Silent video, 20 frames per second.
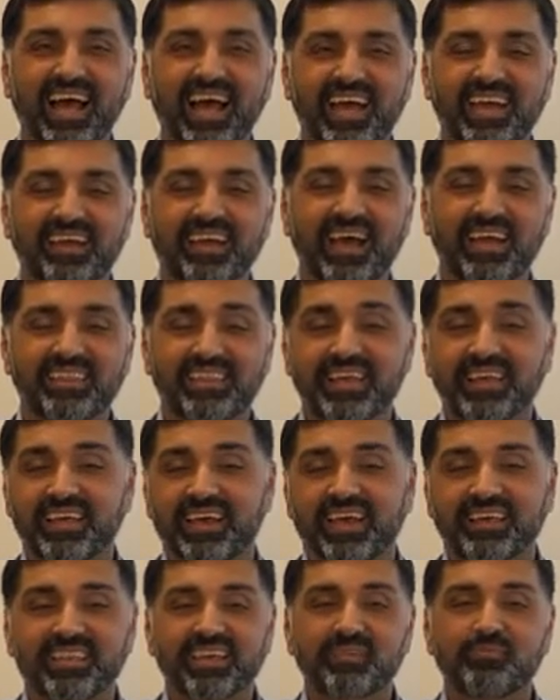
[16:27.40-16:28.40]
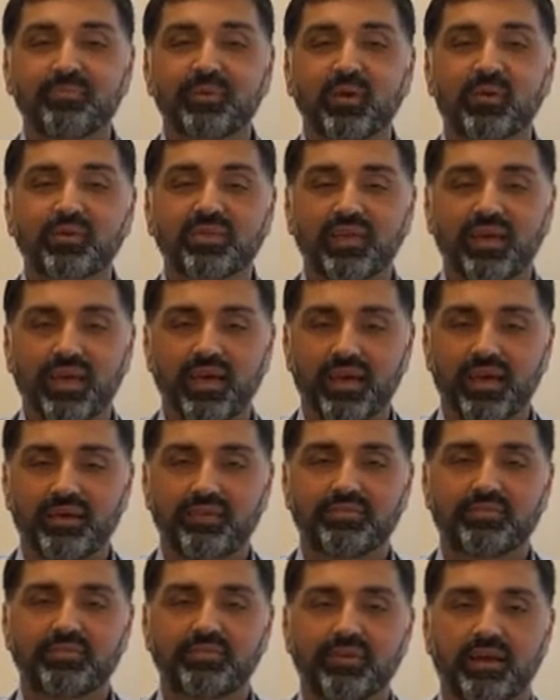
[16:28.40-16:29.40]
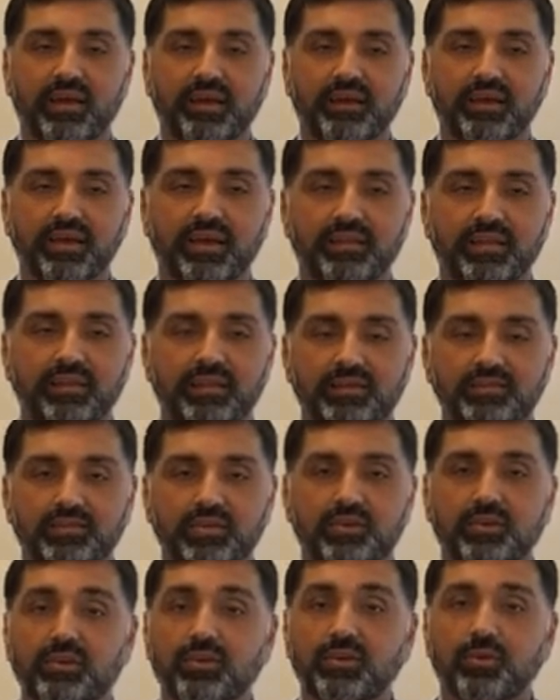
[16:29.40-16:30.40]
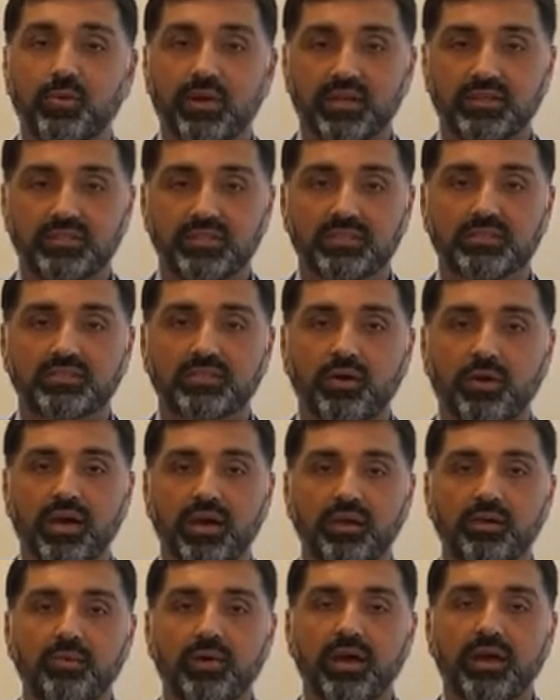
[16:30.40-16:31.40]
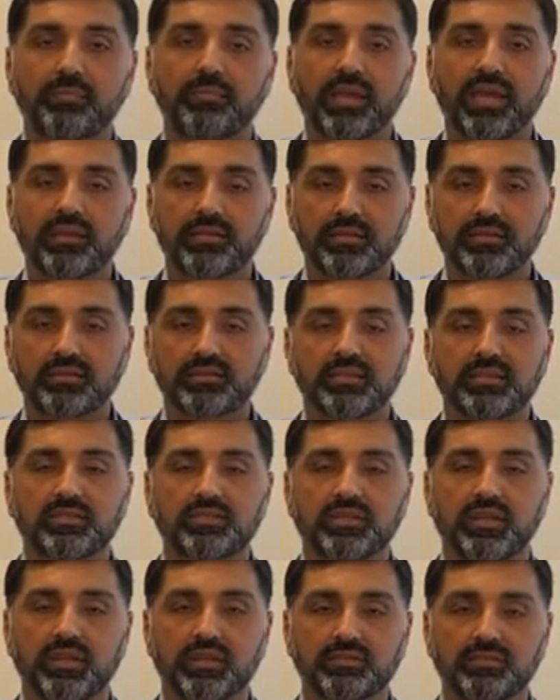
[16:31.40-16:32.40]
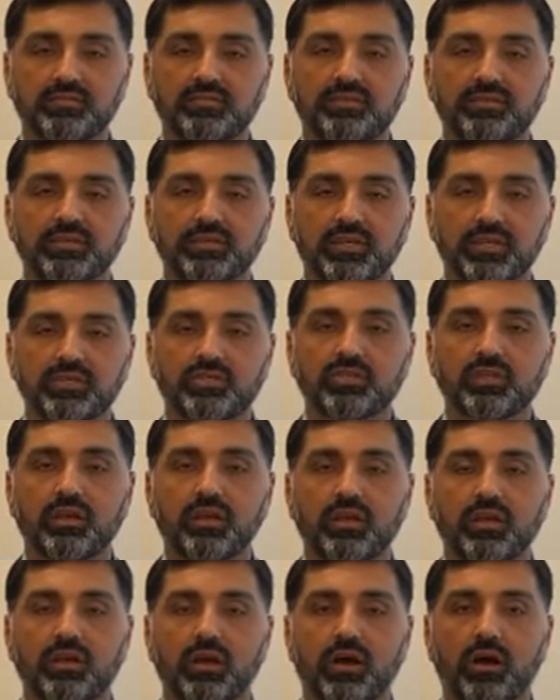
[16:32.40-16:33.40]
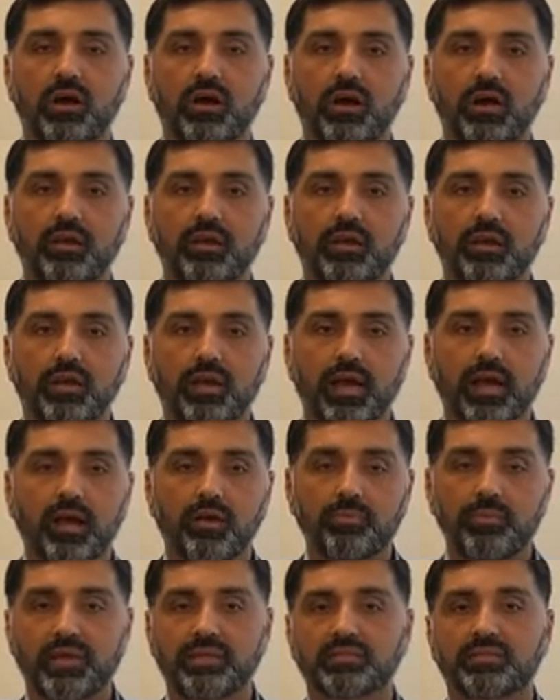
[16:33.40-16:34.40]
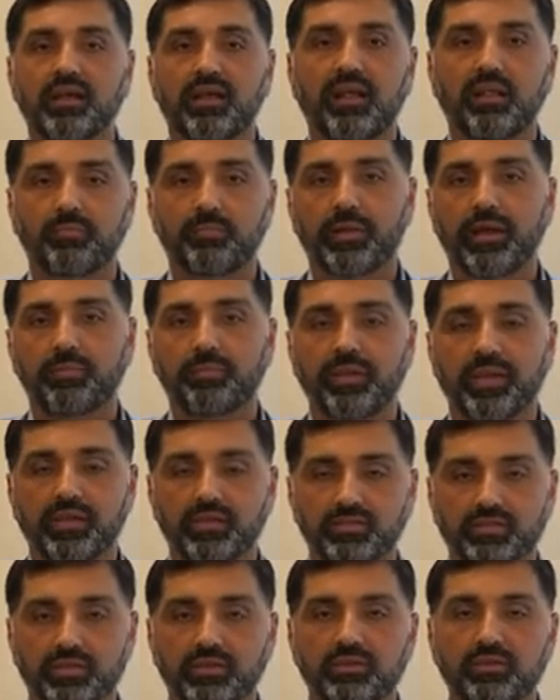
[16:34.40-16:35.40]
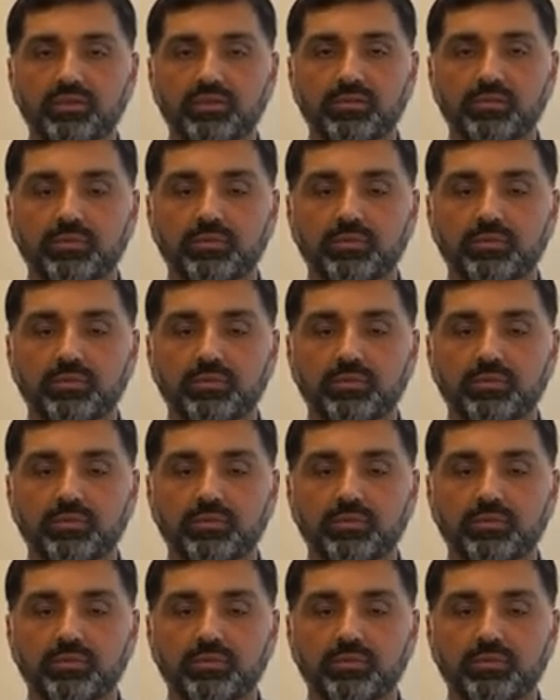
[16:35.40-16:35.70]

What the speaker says: I think both have. I think that's a good question. So how do I make the decision as a physician on how best to help my patient?